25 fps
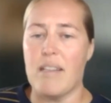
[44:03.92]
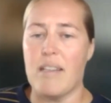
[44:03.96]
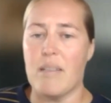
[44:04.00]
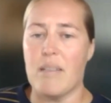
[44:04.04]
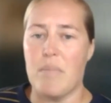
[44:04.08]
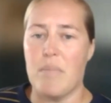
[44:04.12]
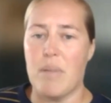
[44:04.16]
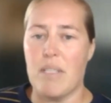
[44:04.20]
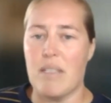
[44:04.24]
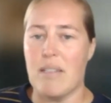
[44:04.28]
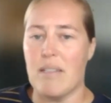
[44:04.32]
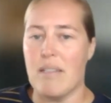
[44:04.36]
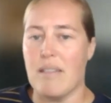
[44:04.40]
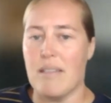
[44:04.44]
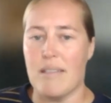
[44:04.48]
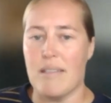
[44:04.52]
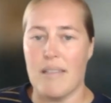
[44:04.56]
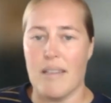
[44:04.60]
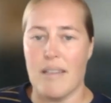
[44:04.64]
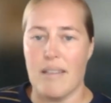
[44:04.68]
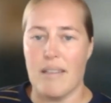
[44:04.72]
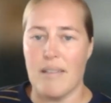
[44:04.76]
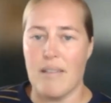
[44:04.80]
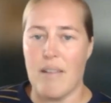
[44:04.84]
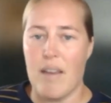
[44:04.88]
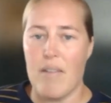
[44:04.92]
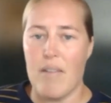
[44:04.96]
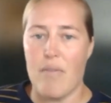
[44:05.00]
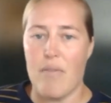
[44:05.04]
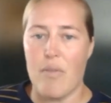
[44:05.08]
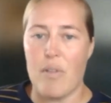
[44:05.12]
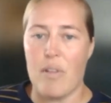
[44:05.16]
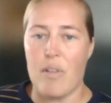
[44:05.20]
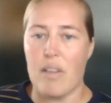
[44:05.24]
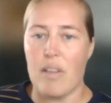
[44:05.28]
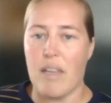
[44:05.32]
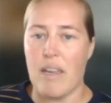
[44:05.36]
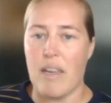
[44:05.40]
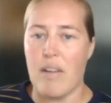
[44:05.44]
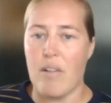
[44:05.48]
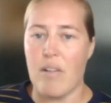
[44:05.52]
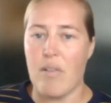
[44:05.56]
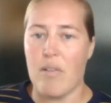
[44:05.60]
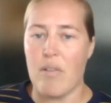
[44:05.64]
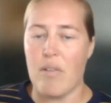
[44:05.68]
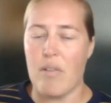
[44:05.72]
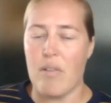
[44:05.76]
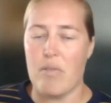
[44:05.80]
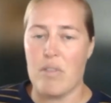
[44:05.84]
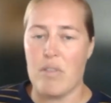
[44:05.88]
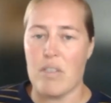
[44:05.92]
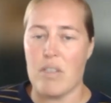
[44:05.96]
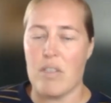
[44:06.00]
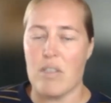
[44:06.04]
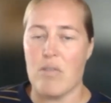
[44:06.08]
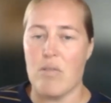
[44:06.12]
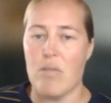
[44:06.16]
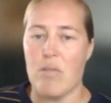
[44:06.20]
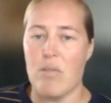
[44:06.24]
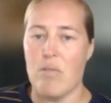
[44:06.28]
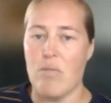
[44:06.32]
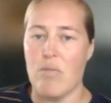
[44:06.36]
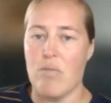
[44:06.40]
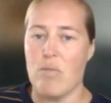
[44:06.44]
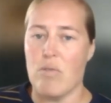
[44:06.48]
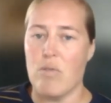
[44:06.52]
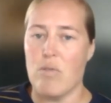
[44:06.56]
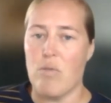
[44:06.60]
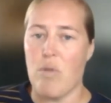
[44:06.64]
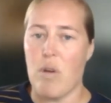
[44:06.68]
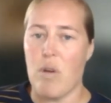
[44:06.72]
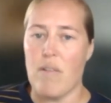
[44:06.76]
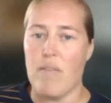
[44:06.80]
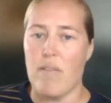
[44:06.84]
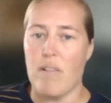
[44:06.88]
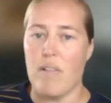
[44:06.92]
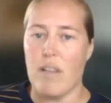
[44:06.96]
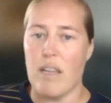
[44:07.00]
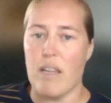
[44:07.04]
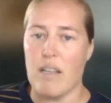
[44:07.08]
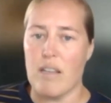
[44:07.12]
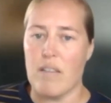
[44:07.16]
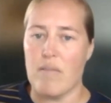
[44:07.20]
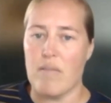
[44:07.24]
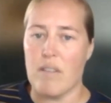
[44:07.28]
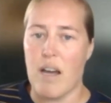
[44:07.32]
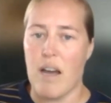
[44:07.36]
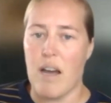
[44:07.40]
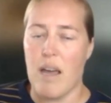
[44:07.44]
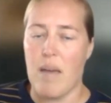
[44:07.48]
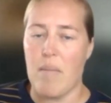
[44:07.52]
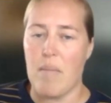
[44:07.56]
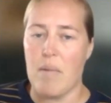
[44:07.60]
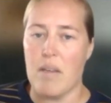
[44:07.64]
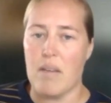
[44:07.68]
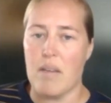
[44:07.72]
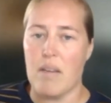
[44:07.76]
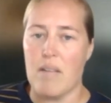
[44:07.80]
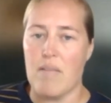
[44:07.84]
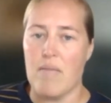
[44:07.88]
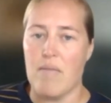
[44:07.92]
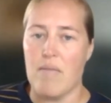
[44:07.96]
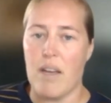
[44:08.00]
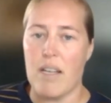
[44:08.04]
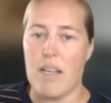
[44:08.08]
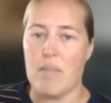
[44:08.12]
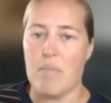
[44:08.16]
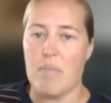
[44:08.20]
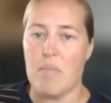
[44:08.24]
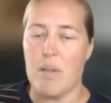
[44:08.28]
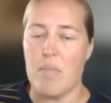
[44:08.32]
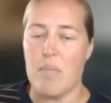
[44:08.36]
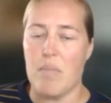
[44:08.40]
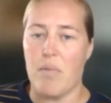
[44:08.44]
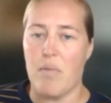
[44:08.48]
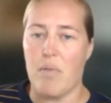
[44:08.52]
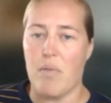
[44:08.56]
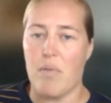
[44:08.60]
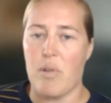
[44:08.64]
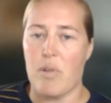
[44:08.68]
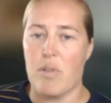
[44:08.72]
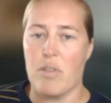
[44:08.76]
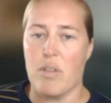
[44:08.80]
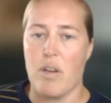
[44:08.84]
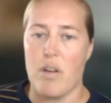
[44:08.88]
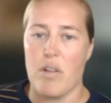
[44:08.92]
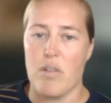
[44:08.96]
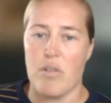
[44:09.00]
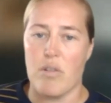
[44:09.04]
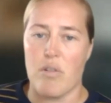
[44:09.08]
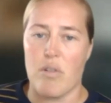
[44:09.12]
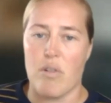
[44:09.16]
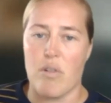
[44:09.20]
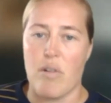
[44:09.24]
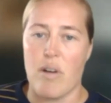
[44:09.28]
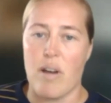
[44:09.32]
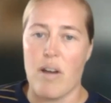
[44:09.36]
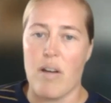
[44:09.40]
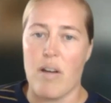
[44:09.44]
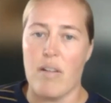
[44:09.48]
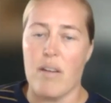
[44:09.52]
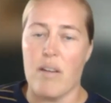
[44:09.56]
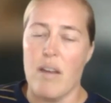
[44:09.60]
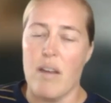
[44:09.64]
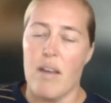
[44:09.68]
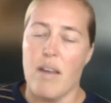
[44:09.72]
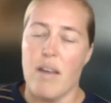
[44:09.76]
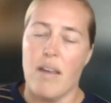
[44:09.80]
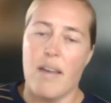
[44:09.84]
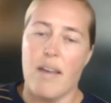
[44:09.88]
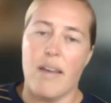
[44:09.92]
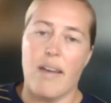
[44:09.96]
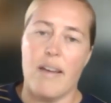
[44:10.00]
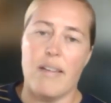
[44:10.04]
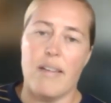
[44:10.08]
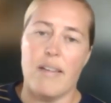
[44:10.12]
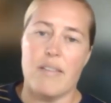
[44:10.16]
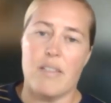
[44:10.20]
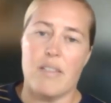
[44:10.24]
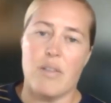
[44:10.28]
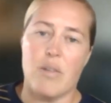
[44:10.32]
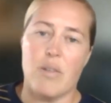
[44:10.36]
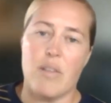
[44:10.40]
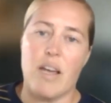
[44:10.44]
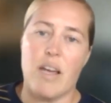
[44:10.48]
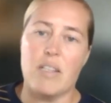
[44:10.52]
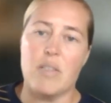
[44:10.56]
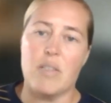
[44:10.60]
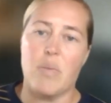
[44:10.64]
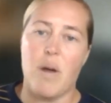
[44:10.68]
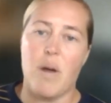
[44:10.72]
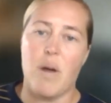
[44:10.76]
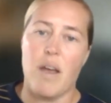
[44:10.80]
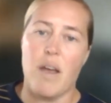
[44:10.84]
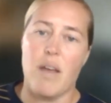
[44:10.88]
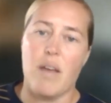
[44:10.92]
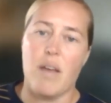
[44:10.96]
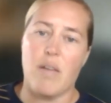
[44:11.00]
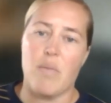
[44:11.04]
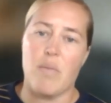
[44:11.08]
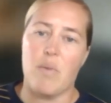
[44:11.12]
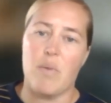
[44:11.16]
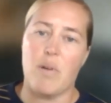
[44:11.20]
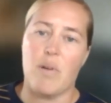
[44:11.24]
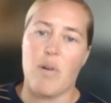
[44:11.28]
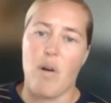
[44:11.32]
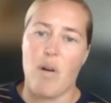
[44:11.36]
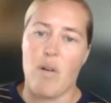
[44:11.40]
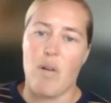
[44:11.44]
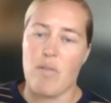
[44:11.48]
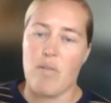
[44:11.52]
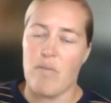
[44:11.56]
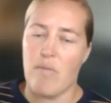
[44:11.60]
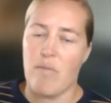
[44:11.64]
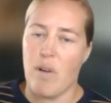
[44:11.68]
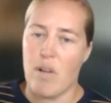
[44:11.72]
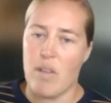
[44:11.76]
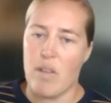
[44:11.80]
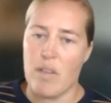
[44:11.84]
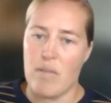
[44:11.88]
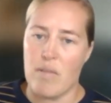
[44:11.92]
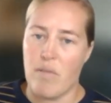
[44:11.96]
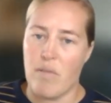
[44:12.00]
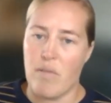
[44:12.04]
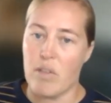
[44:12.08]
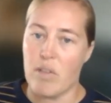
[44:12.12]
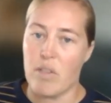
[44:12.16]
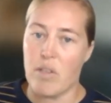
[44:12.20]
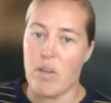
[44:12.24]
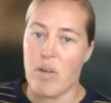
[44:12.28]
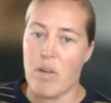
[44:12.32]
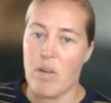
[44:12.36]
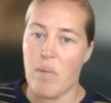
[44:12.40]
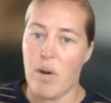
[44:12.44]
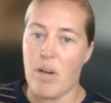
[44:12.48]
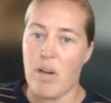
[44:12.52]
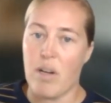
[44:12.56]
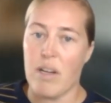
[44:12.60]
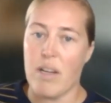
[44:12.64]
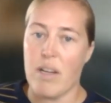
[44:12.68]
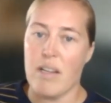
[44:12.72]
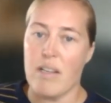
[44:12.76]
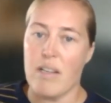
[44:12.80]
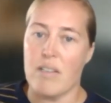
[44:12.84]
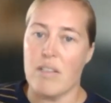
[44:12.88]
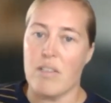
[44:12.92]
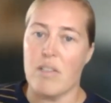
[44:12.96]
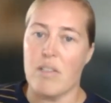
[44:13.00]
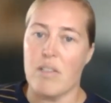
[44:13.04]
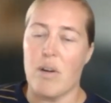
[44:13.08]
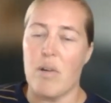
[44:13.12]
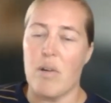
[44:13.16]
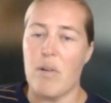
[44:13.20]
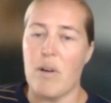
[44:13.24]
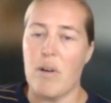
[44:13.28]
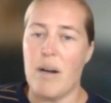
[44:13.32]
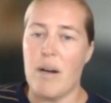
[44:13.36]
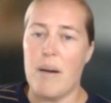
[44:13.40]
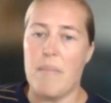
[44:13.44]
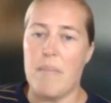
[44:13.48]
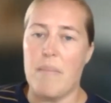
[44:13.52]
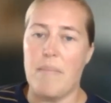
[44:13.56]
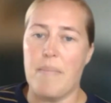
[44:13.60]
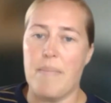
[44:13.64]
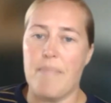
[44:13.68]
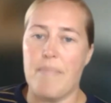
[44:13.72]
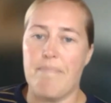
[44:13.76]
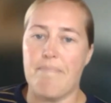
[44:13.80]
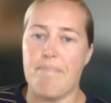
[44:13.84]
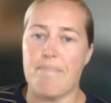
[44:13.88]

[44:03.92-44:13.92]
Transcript: as a business and and for the landowner it was just too too great of a length of time and investment before you saw a turnaround and so that's why we are on the, in the voluntary market and so um,